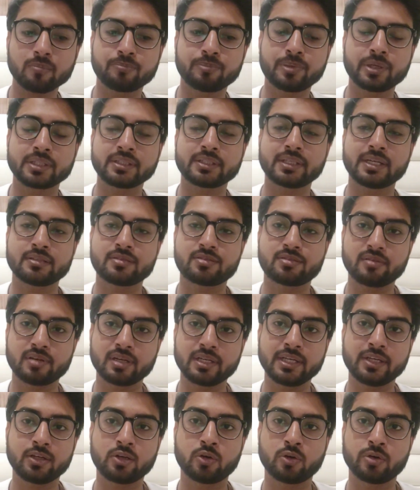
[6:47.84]
But it's
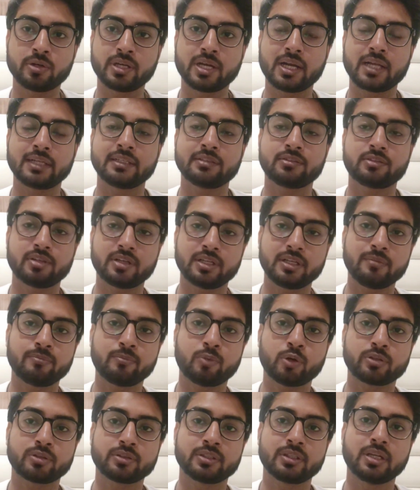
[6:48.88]
really good and it's really
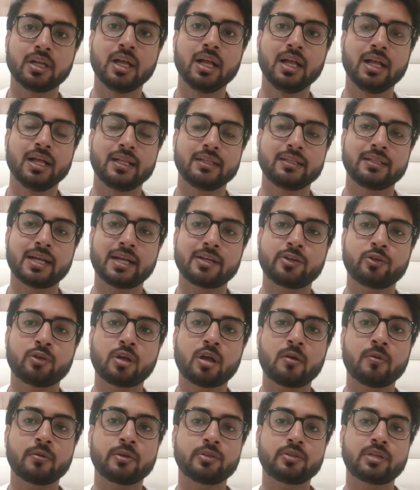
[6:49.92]
important that you
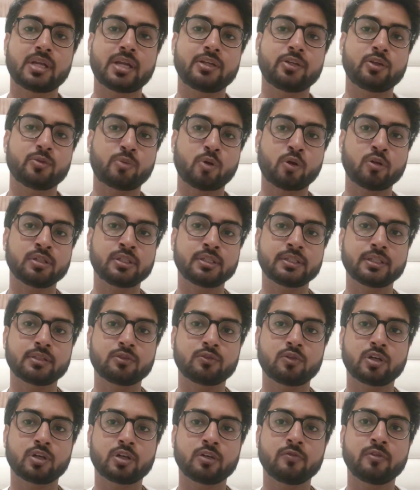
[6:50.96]
have, that your project
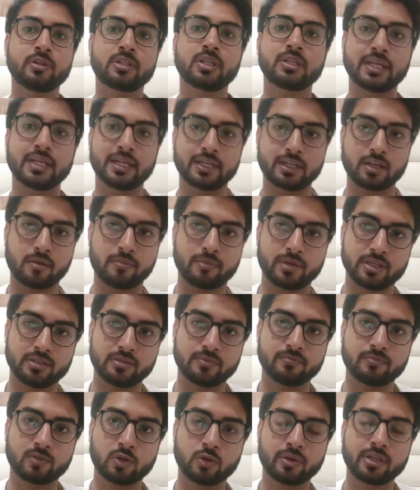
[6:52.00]
is working with a database,
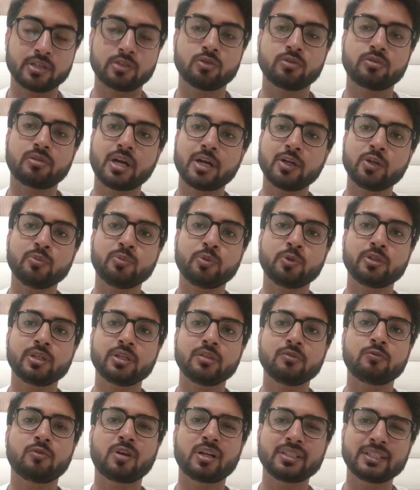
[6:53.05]
okay? So try to put
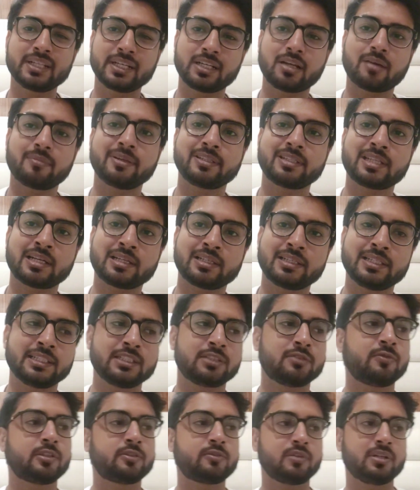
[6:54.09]
in one database at
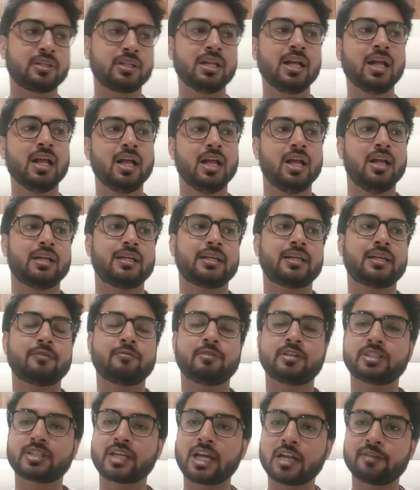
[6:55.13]
least,
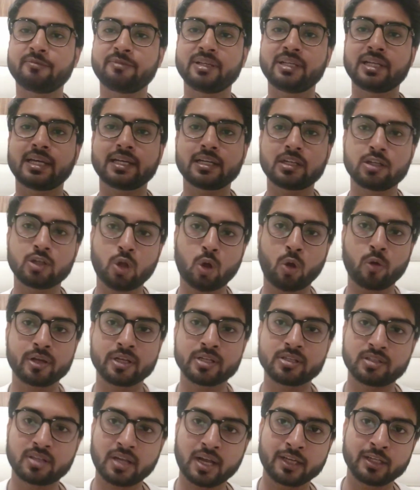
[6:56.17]
which can be like a
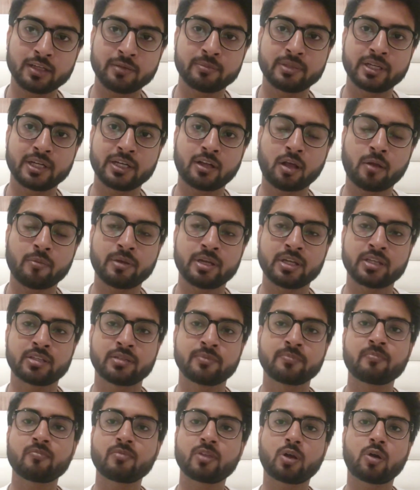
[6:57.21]
login signup database
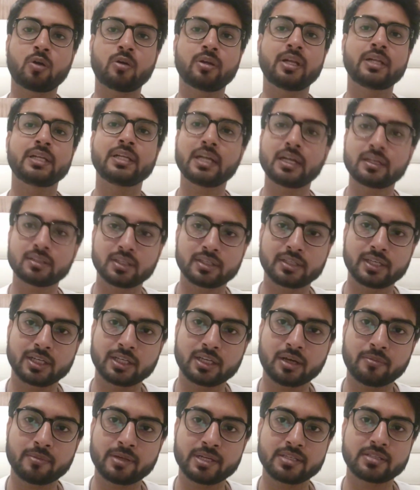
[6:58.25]
or any other
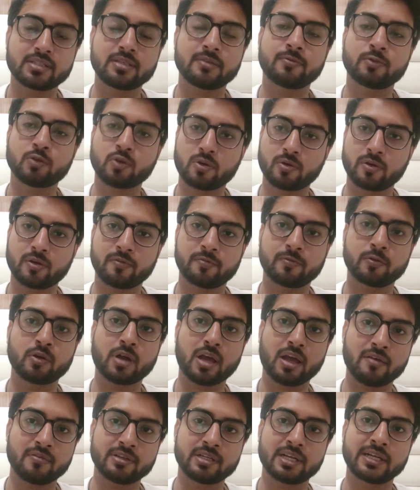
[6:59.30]
database if you
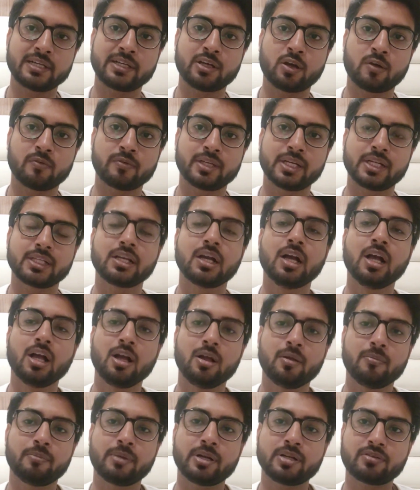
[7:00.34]
have an idea of that.
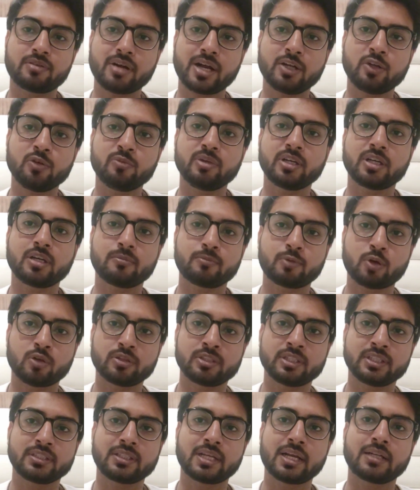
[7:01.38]
But try to make a
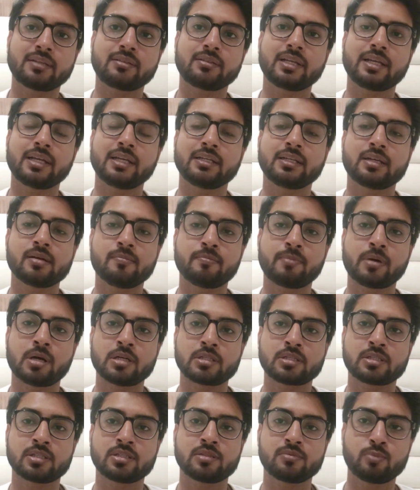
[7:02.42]
project that
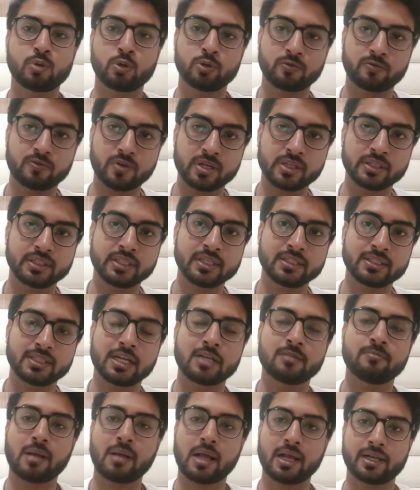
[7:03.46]
encompasses both front end
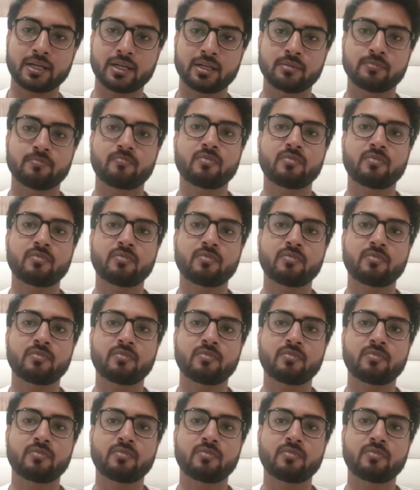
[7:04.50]
and back end,